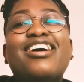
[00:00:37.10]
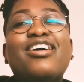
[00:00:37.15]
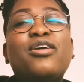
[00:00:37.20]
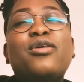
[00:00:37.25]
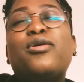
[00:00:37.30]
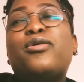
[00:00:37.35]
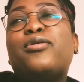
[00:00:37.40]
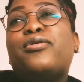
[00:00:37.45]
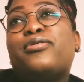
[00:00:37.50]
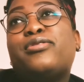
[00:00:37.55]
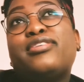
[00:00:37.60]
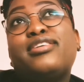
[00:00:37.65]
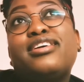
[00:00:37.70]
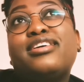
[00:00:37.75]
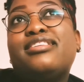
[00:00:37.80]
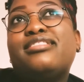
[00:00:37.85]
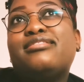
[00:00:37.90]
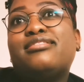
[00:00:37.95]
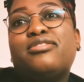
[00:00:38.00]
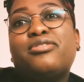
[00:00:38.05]
or
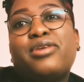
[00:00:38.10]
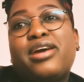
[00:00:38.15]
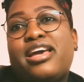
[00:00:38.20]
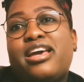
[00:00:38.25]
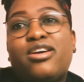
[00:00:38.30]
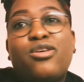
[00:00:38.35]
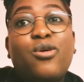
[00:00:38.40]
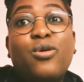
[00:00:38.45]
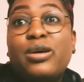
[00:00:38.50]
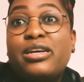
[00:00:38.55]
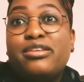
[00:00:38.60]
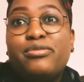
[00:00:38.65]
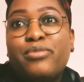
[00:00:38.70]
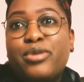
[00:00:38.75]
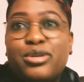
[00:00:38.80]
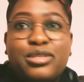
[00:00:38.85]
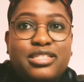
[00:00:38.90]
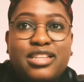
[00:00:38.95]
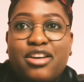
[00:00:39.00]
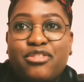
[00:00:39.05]
in
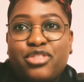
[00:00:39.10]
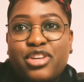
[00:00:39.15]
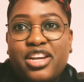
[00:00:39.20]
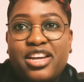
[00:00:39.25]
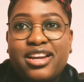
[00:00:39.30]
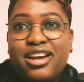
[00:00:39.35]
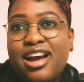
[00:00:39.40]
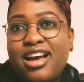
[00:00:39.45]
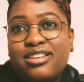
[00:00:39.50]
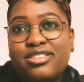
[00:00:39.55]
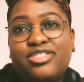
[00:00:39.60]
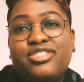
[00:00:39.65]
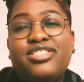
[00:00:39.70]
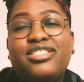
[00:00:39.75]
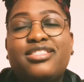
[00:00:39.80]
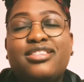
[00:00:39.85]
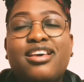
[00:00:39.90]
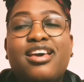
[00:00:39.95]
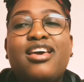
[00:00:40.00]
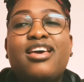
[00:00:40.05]
most African
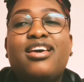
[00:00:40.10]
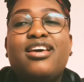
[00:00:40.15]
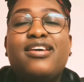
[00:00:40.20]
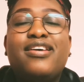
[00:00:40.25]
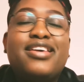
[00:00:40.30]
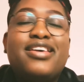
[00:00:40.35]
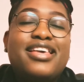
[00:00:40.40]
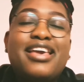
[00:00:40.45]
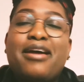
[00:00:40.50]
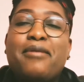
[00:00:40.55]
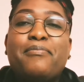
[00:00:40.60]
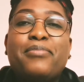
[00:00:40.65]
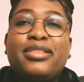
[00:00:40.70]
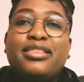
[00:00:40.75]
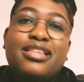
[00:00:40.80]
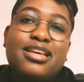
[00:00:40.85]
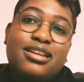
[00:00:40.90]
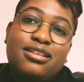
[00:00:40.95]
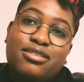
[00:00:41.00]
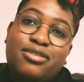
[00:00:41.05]
countries. Yeah,
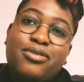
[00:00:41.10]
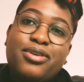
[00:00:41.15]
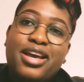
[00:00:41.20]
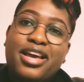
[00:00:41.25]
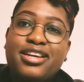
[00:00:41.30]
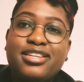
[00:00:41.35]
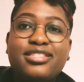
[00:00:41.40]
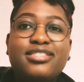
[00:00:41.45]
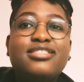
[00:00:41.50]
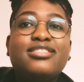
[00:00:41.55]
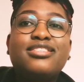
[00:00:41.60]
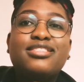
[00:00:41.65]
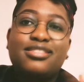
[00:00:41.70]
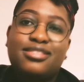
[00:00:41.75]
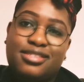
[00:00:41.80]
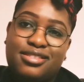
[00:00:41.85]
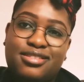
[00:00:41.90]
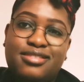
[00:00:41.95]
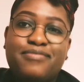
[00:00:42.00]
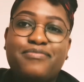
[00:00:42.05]
but then it's
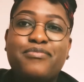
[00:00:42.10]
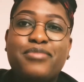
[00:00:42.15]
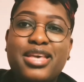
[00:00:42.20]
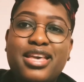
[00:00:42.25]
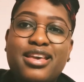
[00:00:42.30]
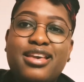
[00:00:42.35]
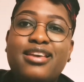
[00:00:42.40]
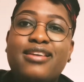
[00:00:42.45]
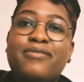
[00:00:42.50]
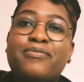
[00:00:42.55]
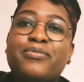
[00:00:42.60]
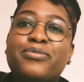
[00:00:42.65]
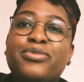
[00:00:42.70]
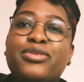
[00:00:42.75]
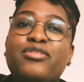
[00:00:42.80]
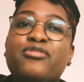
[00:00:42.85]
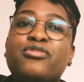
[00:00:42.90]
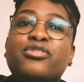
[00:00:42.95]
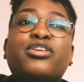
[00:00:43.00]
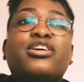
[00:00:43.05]
just me
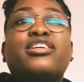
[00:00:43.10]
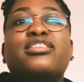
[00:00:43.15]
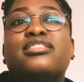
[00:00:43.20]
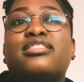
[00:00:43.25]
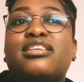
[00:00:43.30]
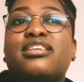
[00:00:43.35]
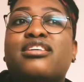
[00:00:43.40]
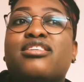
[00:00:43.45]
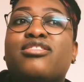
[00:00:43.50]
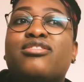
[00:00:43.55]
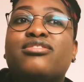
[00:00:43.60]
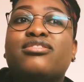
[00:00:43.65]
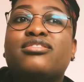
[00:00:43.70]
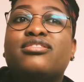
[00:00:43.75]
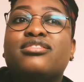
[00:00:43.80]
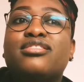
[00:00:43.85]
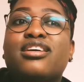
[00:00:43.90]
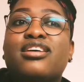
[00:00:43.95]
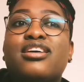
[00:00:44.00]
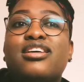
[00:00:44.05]
focusing
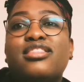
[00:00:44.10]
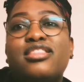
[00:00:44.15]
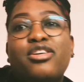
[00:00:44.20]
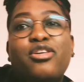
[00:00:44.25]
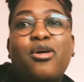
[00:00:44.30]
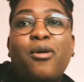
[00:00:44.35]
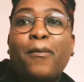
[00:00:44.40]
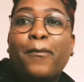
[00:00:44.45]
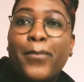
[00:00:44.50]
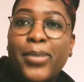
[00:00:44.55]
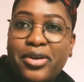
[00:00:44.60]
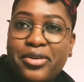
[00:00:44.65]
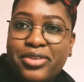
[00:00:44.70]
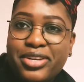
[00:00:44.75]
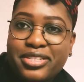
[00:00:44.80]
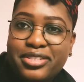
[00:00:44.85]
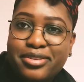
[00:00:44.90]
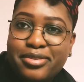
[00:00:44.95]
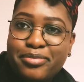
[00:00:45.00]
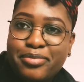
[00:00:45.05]
on the
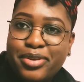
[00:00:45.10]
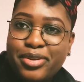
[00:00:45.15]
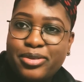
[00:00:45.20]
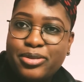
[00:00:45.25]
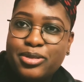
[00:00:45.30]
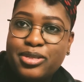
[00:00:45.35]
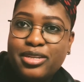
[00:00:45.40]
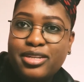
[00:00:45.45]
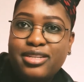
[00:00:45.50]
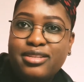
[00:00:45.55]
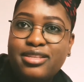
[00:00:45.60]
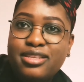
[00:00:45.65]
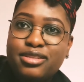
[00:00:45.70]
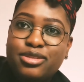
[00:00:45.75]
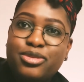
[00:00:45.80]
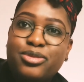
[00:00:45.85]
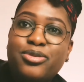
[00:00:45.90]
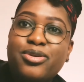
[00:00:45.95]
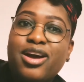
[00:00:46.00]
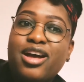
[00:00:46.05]
comparison between
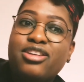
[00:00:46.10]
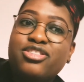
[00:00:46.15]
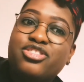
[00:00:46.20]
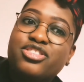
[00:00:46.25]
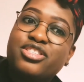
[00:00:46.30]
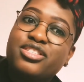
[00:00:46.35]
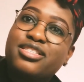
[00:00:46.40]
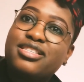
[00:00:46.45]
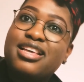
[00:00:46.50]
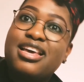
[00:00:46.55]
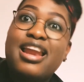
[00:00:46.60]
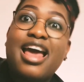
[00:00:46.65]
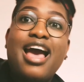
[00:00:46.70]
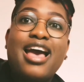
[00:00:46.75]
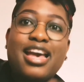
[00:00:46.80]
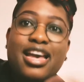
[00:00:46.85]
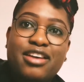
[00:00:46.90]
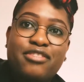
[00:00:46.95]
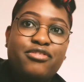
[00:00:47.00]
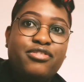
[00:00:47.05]
these two countries that
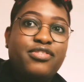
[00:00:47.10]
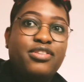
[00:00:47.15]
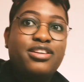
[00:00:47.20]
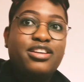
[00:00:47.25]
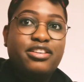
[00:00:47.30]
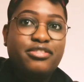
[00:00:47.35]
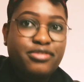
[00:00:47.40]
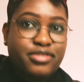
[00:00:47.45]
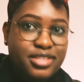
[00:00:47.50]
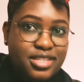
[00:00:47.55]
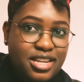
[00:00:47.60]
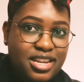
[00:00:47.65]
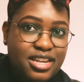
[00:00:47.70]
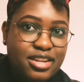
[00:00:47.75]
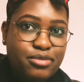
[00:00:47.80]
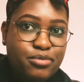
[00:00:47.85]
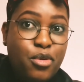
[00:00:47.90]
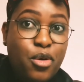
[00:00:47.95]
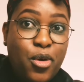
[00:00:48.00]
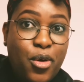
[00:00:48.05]
I have lived
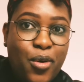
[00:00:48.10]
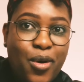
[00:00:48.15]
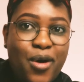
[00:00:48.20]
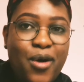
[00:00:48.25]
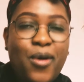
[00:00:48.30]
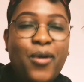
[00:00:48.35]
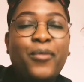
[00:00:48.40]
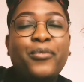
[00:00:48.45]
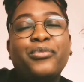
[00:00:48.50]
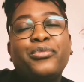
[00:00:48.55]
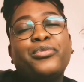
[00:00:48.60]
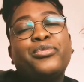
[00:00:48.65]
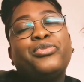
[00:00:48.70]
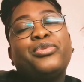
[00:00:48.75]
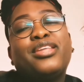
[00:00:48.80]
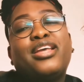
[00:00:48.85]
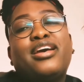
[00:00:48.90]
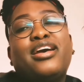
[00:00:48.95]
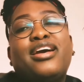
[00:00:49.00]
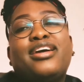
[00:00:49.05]
in more.
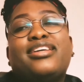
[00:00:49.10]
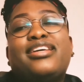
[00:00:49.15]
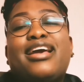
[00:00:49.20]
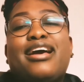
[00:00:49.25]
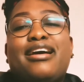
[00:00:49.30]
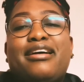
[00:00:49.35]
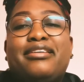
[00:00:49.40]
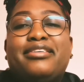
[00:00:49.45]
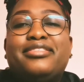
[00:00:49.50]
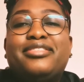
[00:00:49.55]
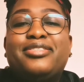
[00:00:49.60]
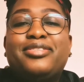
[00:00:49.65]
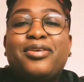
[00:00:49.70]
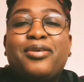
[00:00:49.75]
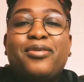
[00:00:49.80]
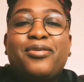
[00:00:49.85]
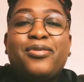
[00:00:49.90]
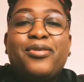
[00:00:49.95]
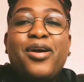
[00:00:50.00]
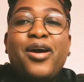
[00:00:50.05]
Yeah,
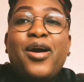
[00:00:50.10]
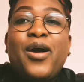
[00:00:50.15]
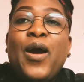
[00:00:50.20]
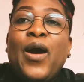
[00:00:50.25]
so